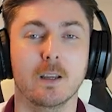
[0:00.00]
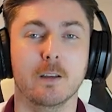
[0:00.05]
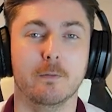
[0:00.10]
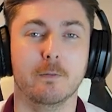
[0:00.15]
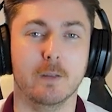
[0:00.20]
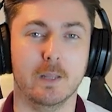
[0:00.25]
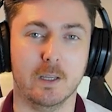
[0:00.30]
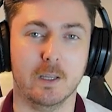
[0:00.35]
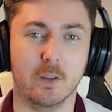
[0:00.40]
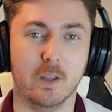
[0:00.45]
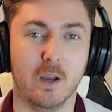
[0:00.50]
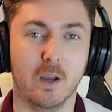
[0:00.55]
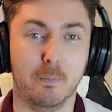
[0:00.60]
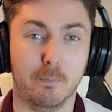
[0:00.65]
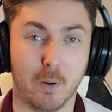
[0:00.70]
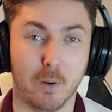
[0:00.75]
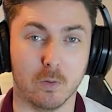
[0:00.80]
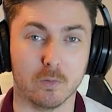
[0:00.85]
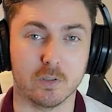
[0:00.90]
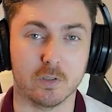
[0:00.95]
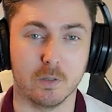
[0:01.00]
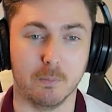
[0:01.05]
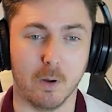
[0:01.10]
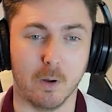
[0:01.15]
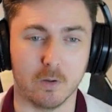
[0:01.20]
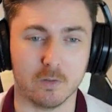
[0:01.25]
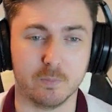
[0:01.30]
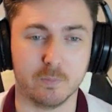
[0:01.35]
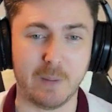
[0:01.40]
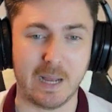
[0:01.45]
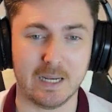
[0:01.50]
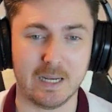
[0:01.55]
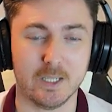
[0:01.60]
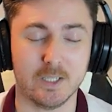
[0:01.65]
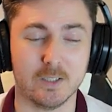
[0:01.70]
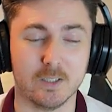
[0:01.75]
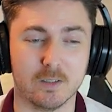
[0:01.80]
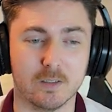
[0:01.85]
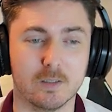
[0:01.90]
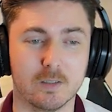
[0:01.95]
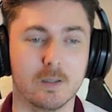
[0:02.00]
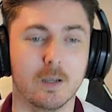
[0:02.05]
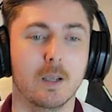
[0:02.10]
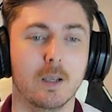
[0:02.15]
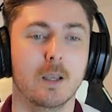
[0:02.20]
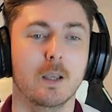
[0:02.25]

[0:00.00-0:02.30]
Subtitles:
For the other, box-to-box balanced.